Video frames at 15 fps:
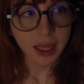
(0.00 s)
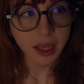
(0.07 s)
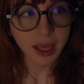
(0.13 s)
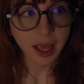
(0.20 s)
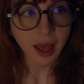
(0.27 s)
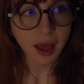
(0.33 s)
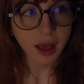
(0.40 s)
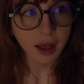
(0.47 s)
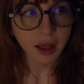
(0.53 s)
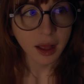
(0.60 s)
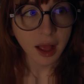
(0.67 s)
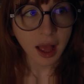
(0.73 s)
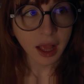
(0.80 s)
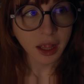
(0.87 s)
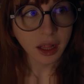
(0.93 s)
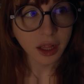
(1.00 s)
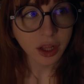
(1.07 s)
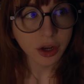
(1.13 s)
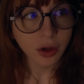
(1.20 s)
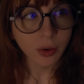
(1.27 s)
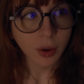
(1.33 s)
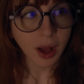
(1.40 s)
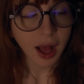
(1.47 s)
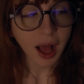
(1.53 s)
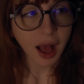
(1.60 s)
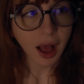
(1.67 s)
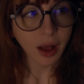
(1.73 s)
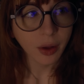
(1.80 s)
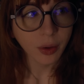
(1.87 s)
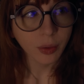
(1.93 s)
Yeah. You know,
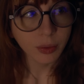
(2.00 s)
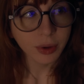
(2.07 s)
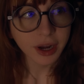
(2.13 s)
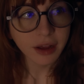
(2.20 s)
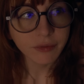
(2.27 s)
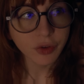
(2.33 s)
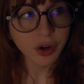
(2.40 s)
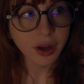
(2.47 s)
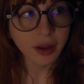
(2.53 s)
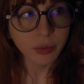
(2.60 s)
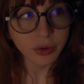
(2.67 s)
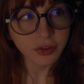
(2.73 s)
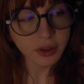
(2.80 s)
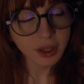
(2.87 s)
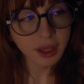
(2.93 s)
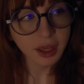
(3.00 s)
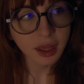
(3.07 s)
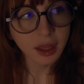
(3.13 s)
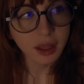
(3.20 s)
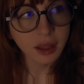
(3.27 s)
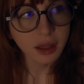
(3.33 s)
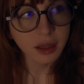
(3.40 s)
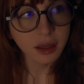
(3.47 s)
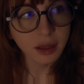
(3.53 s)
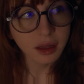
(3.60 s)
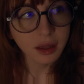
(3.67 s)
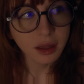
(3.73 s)
whenever I was a kid,